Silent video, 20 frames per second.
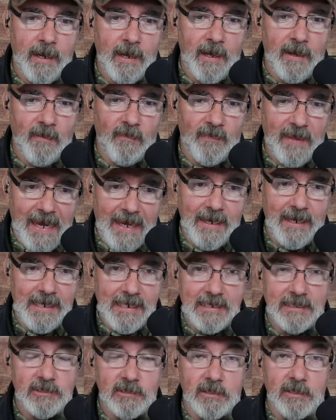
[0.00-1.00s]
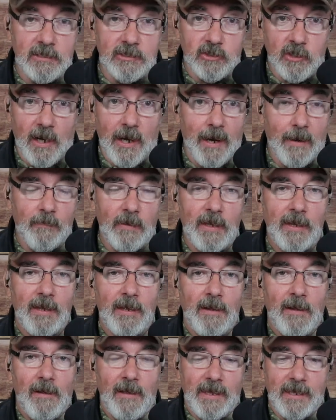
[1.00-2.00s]
That is the job,
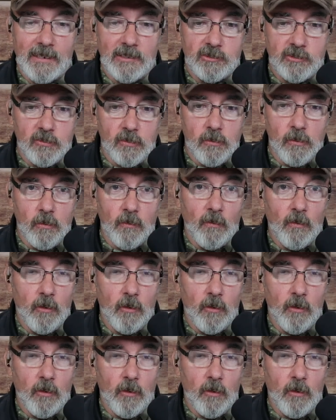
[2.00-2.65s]
is to